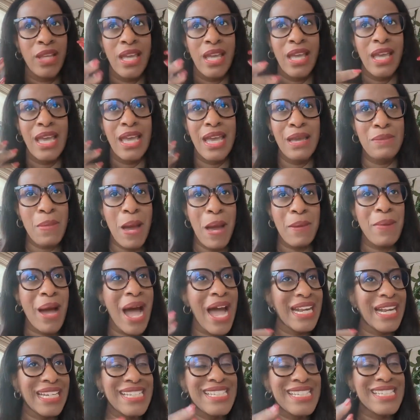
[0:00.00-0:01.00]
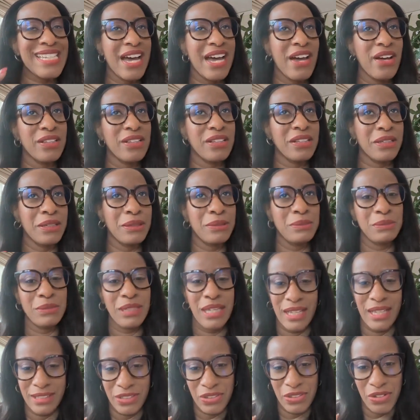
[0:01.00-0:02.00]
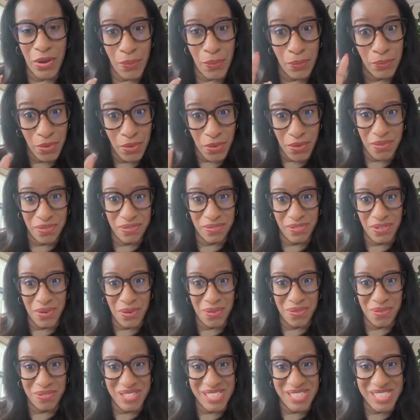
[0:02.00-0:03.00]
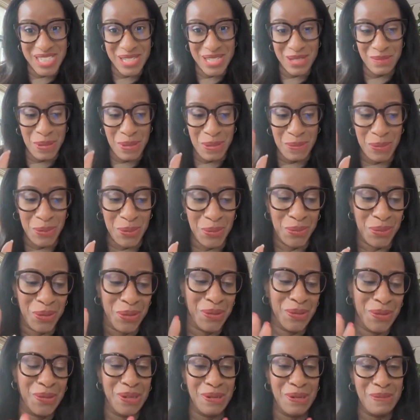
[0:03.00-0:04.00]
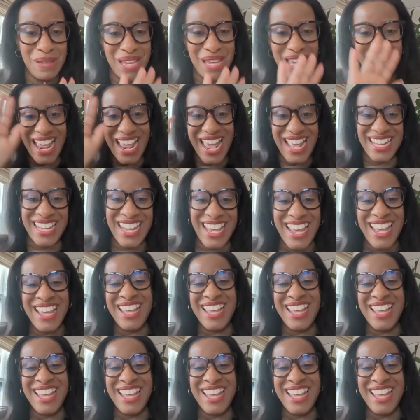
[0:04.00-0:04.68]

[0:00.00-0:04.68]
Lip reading: in my mind, I didn't tell them, and no offense to the people who recruited me, and